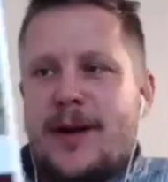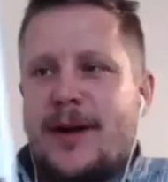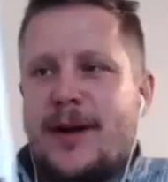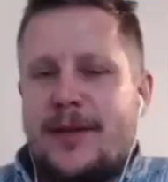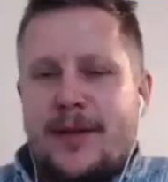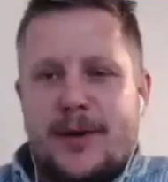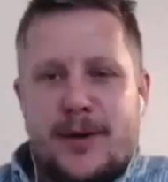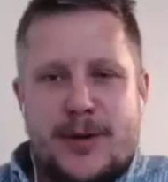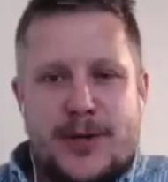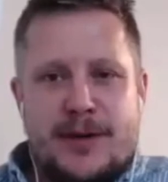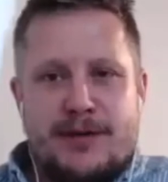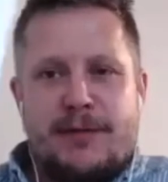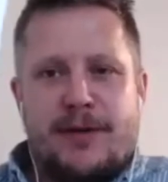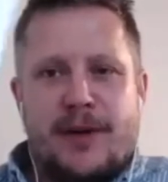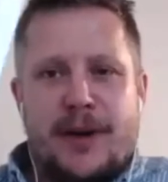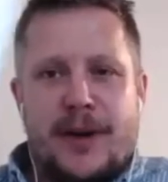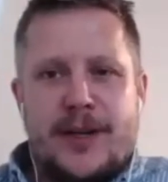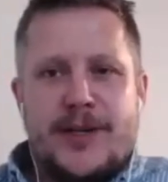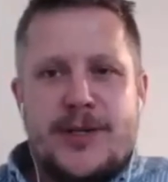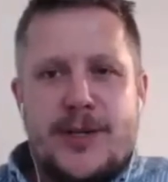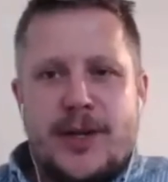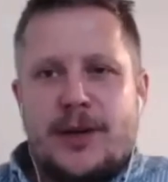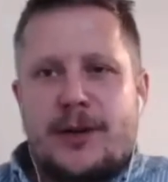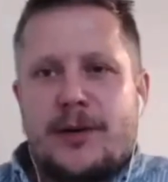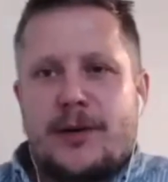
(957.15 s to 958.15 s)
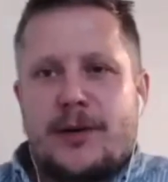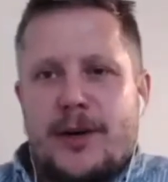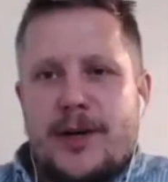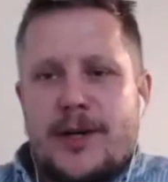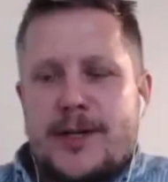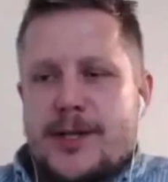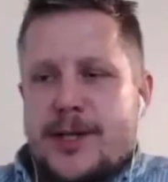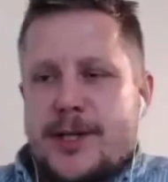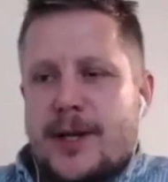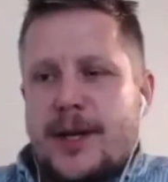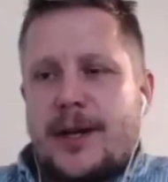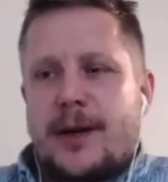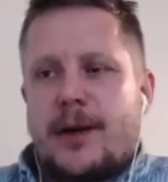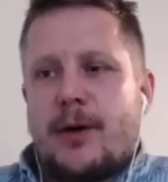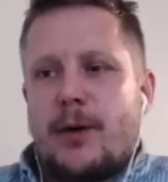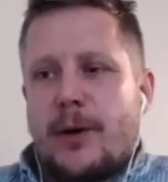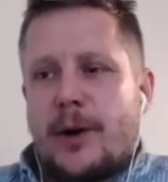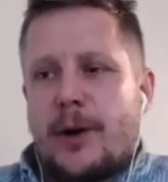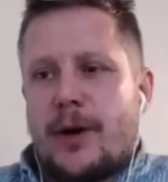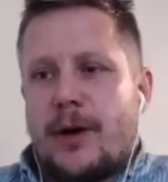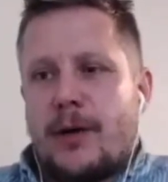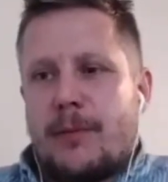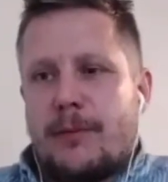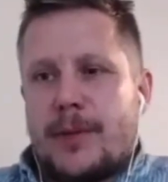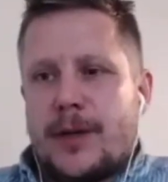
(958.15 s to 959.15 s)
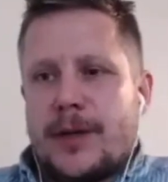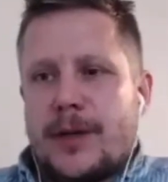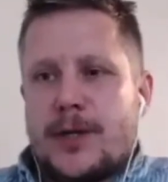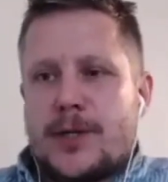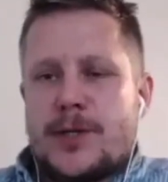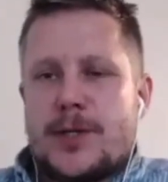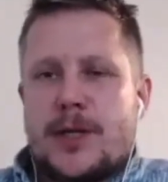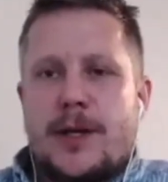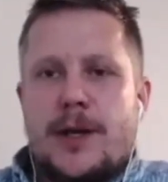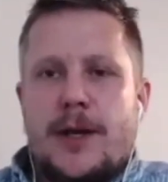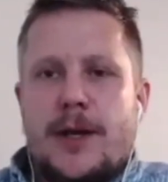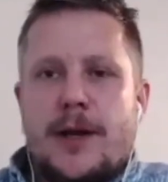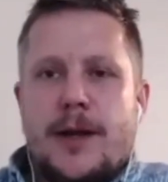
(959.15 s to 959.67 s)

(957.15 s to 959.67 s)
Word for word: there is a funny synchronicity going on because